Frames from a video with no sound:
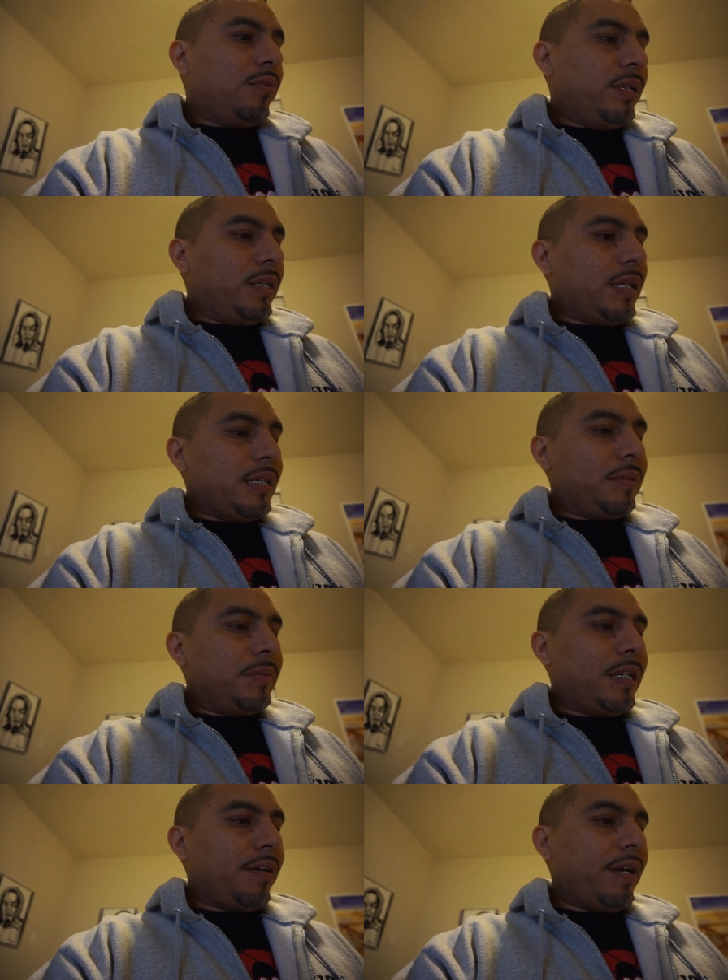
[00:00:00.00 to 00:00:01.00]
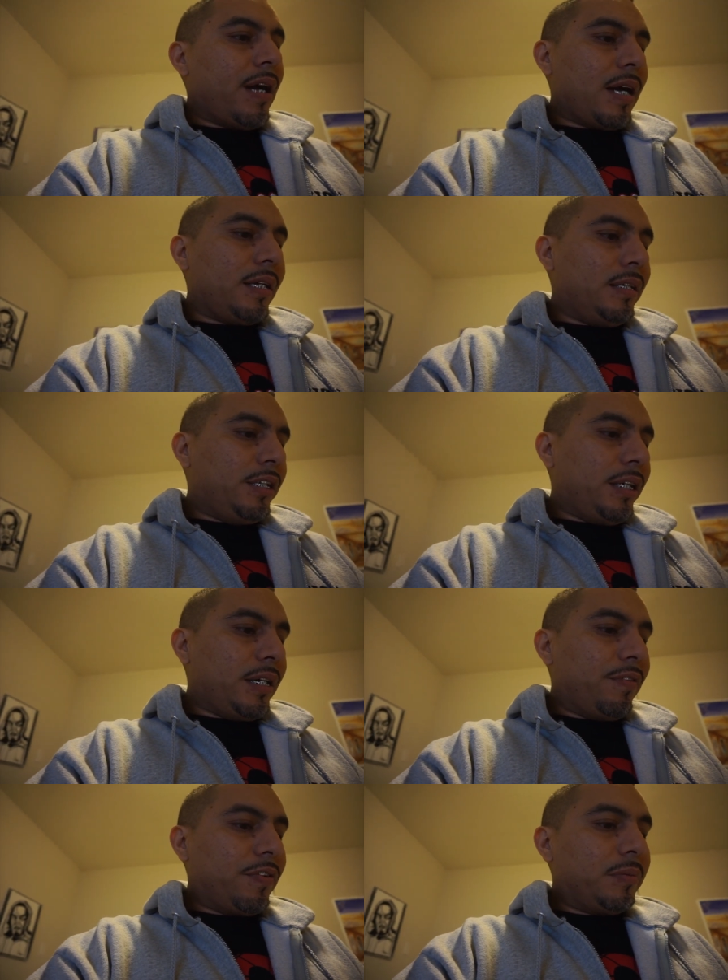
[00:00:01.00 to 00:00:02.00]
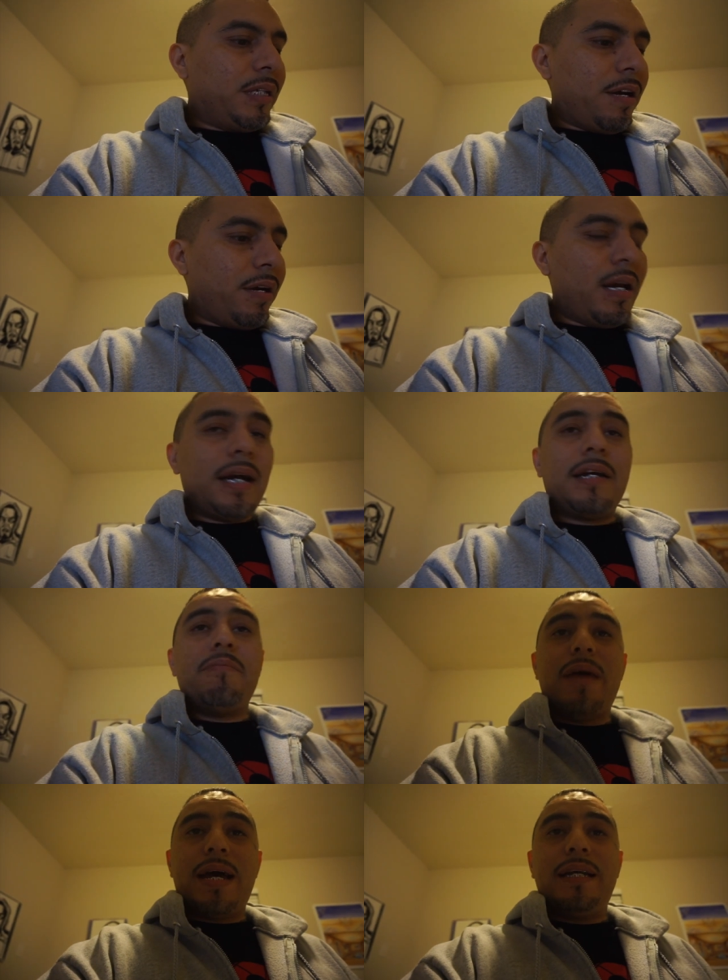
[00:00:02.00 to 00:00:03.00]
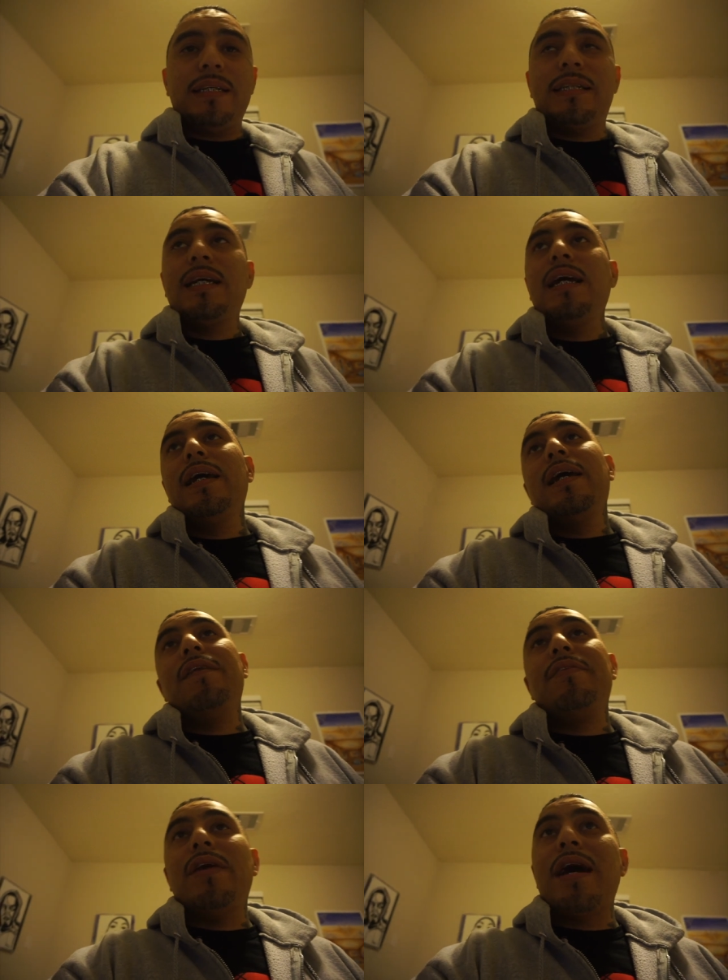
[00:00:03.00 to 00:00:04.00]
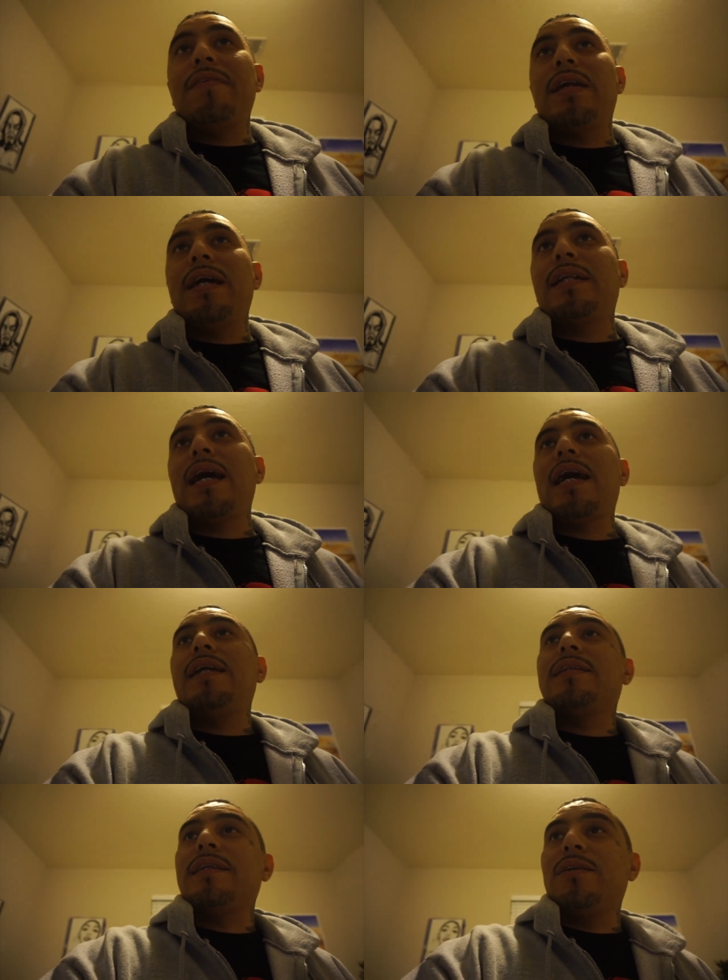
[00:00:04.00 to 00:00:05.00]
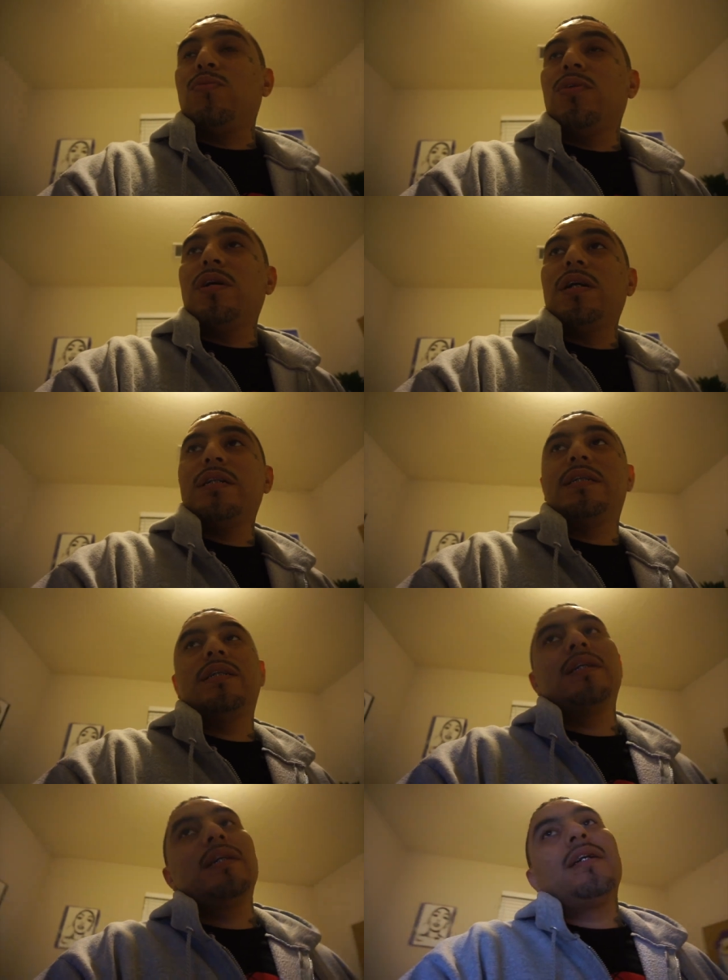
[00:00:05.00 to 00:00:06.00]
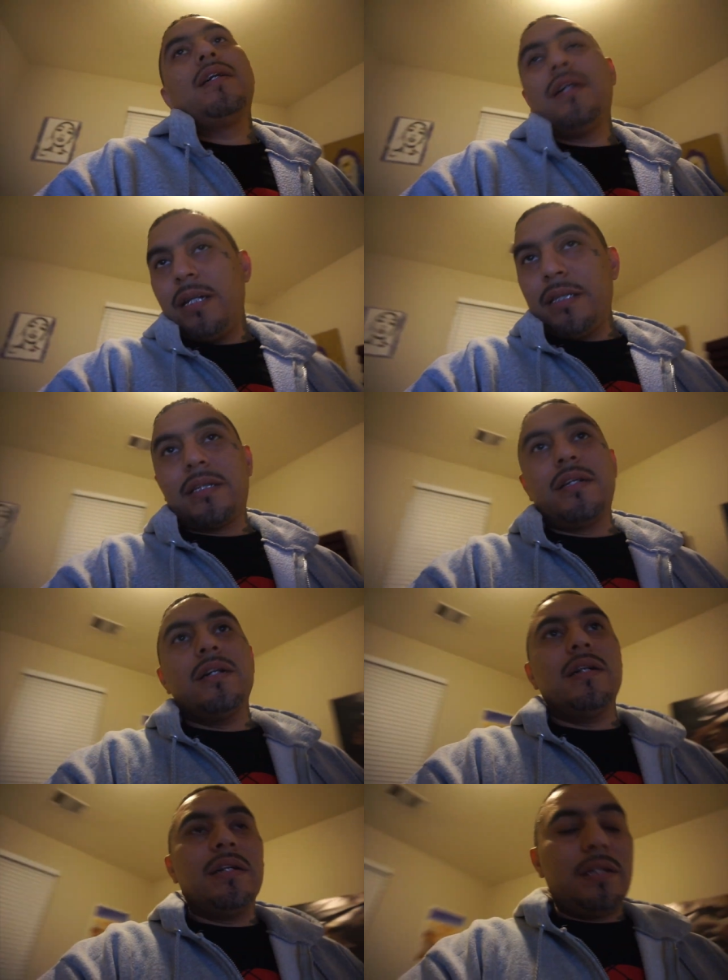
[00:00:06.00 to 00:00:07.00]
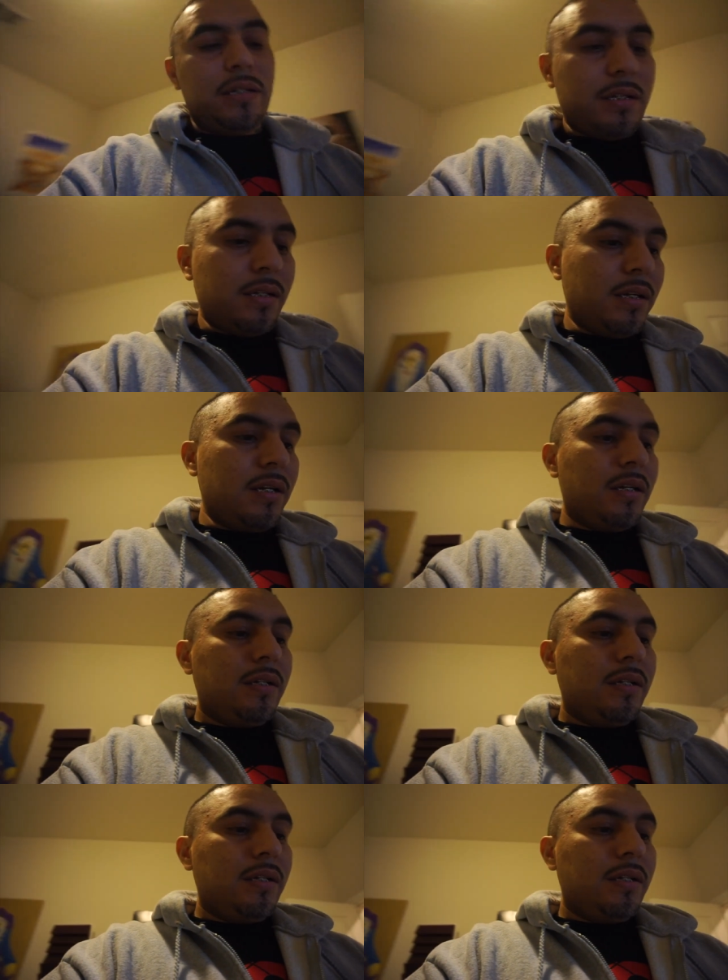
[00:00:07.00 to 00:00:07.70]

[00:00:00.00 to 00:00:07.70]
We just ate some teriyaki chicken from Teriyaki Madness. If you haven't ate that, it's in the Woodlands. It's good. No.